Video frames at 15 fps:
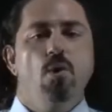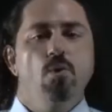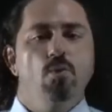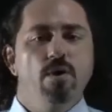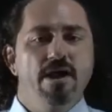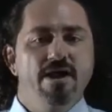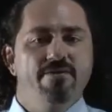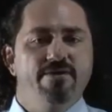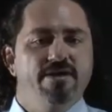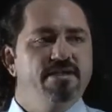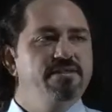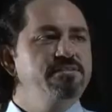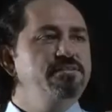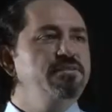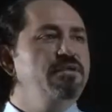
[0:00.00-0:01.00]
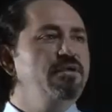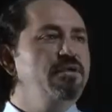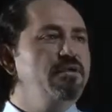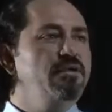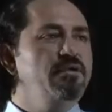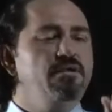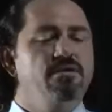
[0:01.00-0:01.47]
whereas
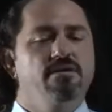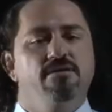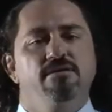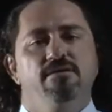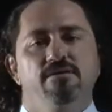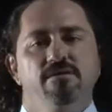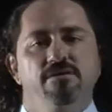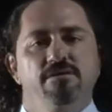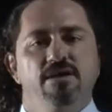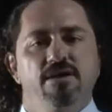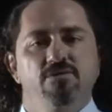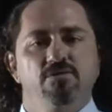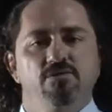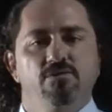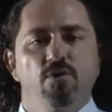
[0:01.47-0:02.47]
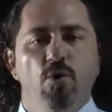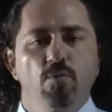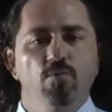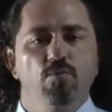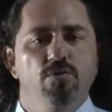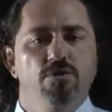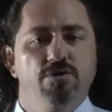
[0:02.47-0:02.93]
they do
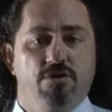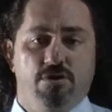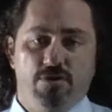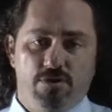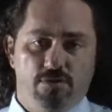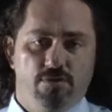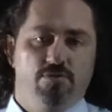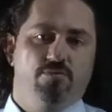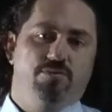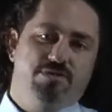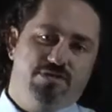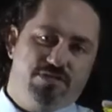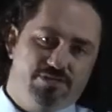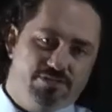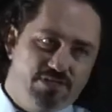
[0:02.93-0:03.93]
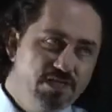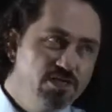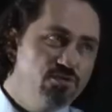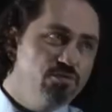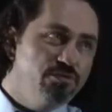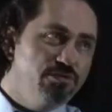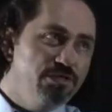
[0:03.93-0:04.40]
homework which is
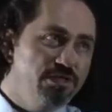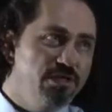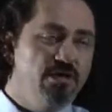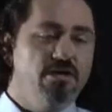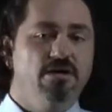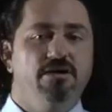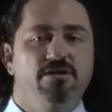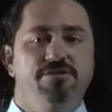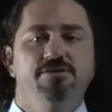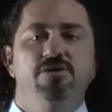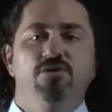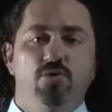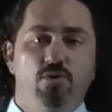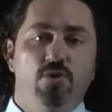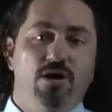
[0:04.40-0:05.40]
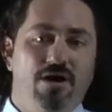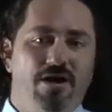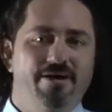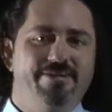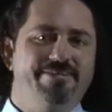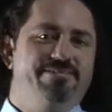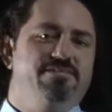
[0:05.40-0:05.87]
equally hard or
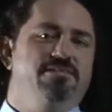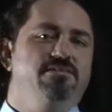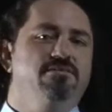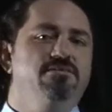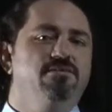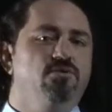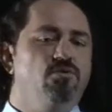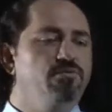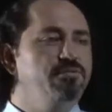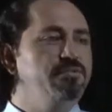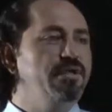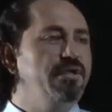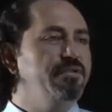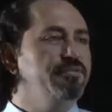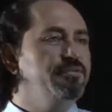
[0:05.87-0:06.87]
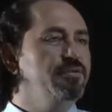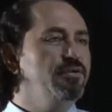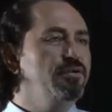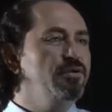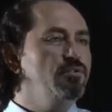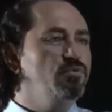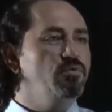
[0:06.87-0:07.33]
harder content
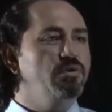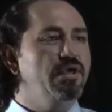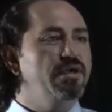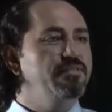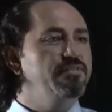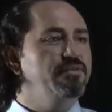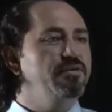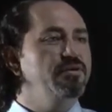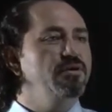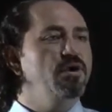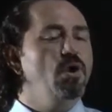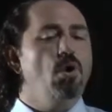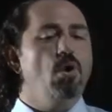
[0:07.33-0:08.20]
together